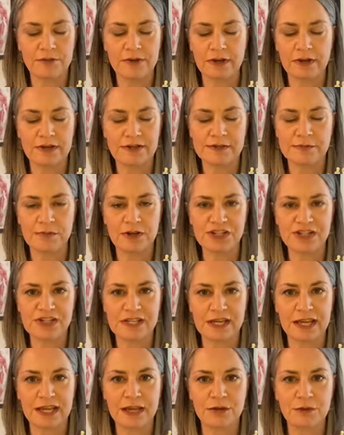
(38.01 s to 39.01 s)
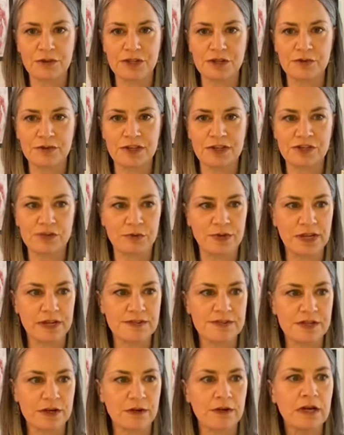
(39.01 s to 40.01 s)
as much as I can with you each week.
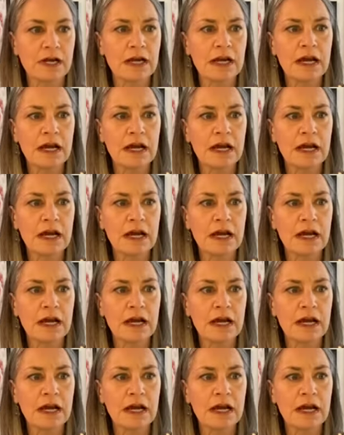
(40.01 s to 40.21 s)
So